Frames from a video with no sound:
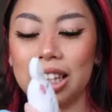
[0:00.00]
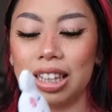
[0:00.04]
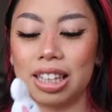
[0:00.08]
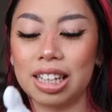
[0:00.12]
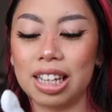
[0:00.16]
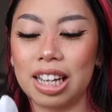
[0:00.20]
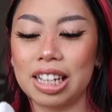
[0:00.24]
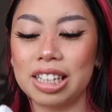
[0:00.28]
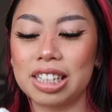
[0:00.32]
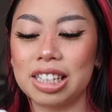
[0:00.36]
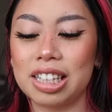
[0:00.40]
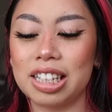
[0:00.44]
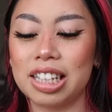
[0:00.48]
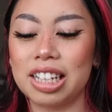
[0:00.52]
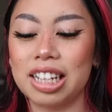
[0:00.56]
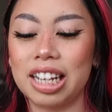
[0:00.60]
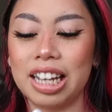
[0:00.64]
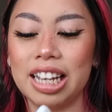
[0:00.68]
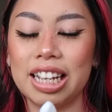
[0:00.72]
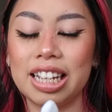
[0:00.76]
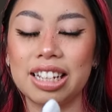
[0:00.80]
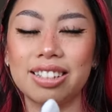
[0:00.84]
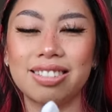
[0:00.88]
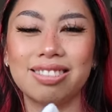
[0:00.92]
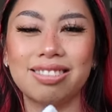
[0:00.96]
it,
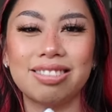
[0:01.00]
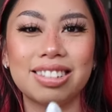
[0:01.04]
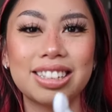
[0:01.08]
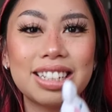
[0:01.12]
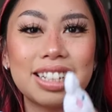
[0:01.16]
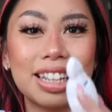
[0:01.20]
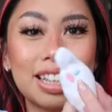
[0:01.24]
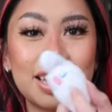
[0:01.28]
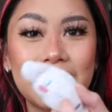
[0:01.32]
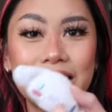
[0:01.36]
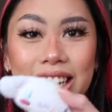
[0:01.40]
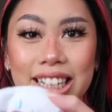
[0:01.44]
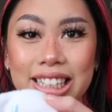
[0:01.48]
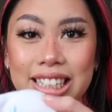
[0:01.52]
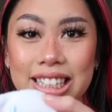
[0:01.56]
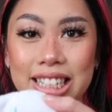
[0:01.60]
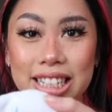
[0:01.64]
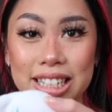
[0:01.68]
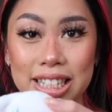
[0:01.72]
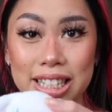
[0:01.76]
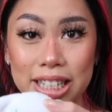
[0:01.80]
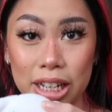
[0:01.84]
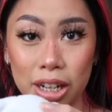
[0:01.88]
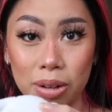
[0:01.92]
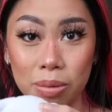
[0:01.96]
hit it's a
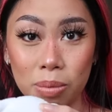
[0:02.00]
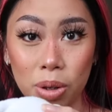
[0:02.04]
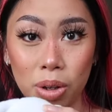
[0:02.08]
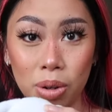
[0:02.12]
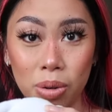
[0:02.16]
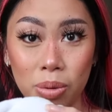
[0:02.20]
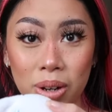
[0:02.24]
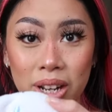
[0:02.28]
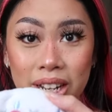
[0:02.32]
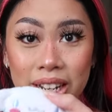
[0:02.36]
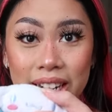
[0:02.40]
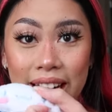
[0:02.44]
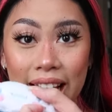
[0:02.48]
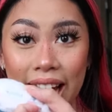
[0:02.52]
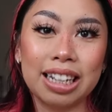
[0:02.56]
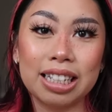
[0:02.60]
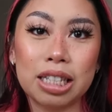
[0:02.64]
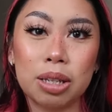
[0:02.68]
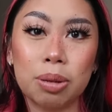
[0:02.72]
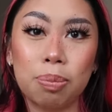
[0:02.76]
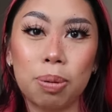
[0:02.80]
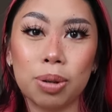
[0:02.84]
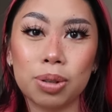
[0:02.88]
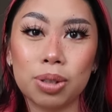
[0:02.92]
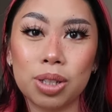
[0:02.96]
cinnamon one it's
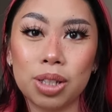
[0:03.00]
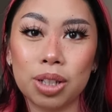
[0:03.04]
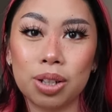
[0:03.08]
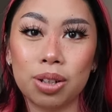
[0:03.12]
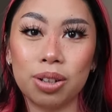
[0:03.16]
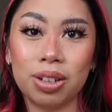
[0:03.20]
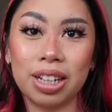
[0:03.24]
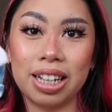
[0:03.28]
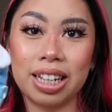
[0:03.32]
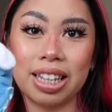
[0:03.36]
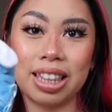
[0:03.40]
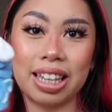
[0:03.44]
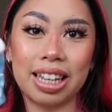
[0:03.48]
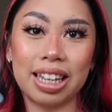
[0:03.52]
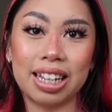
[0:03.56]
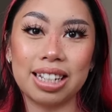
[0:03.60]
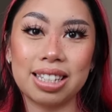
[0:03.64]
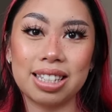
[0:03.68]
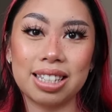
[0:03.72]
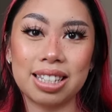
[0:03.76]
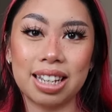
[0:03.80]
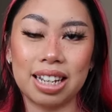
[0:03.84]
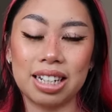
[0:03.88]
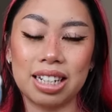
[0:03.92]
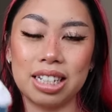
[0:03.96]
supposed to go like
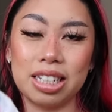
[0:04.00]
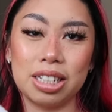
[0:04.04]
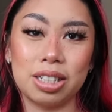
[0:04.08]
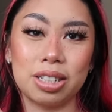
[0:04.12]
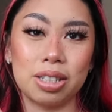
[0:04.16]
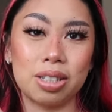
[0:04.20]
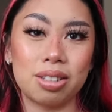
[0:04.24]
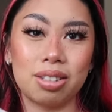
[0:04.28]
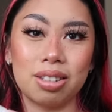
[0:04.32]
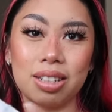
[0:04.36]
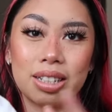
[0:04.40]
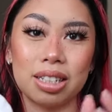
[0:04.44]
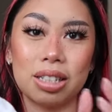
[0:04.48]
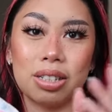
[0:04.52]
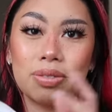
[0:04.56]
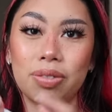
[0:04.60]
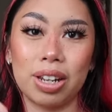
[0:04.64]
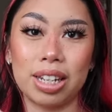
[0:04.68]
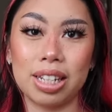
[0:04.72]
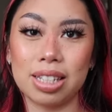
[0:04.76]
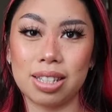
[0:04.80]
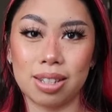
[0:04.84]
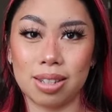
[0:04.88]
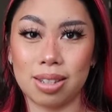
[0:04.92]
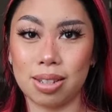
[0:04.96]
this and he's his
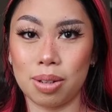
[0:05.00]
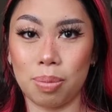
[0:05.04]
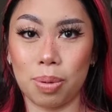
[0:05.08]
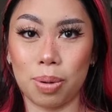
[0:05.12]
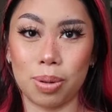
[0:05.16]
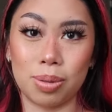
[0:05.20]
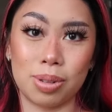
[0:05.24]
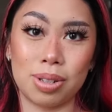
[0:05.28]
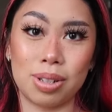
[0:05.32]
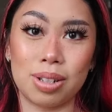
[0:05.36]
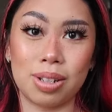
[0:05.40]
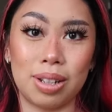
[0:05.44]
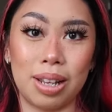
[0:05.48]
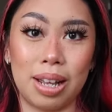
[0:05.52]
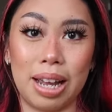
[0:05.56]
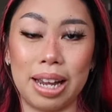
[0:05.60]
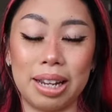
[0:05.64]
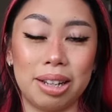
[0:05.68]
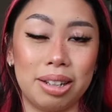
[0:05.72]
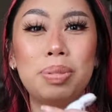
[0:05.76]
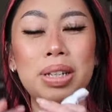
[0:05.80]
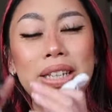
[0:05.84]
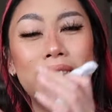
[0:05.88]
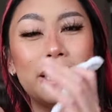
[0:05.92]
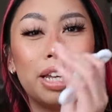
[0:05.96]
face is supposed to
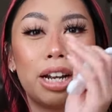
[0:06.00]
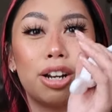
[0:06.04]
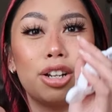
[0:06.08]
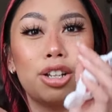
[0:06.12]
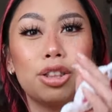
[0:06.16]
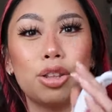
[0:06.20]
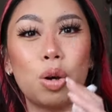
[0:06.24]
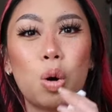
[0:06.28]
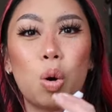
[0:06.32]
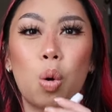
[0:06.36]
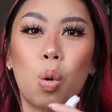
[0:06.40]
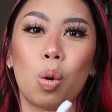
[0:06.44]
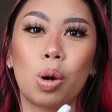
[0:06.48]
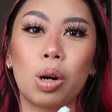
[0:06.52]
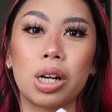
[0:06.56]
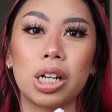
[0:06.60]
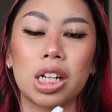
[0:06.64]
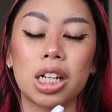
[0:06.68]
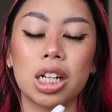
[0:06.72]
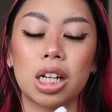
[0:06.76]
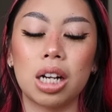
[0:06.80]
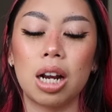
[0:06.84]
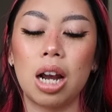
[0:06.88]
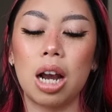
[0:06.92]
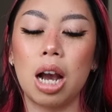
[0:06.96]
like be there in the
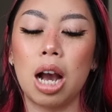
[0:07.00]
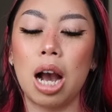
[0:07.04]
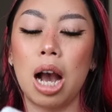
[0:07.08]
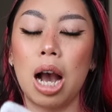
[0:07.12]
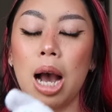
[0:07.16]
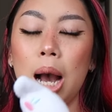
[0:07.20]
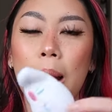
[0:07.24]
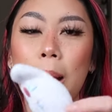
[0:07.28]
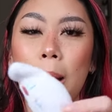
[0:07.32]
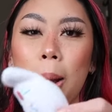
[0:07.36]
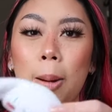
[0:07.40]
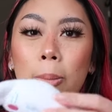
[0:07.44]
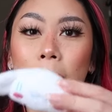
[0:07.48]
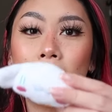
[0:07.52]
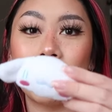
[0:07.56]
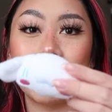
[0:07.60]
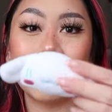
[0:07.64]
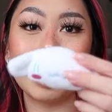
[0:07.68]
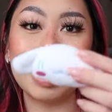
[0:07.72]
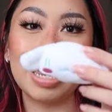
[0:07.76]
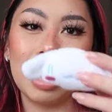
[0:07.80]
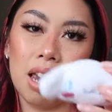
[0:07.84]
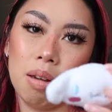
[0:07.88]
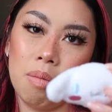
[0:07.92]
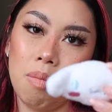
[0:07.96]
corner but
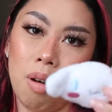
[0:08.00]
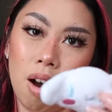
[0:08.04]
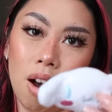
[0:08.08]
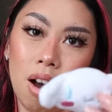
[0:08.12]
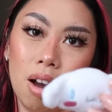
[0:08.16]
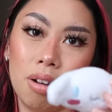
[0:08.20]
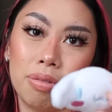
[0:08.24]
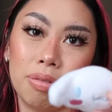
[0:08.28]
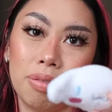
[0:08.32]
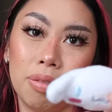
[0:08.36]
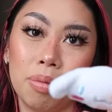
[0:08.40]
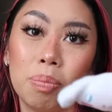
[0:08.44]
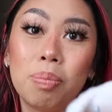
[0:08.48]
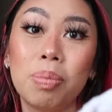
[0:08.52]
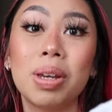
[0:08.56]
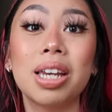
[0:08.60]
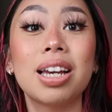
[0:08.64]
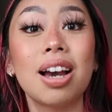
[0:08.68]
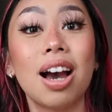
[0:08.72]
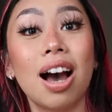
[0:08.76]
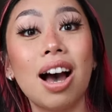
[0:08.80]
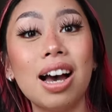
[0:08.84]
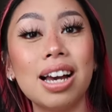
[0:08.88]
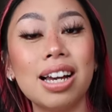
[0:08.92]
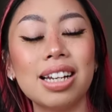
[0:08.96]
it came off
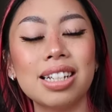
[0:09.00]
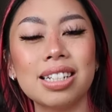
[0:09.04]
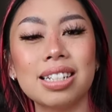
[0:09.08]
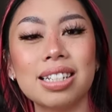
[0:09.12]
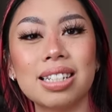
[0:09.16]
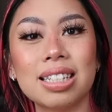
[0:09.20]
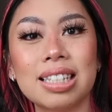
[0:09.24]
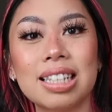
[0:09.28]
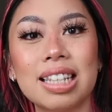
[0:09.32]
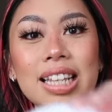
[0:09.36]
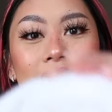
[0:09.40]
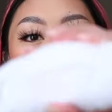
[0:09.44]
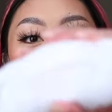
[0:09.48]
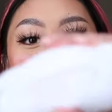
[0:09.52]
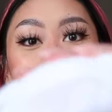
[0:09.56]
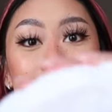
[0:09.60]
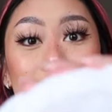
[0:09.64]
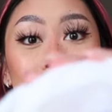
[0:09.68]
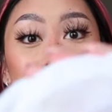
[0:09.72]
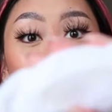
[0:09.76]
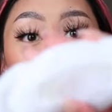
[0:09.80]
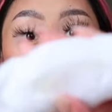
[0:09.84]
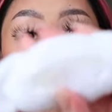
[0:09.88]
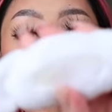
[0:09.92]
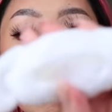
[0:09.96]
because the heat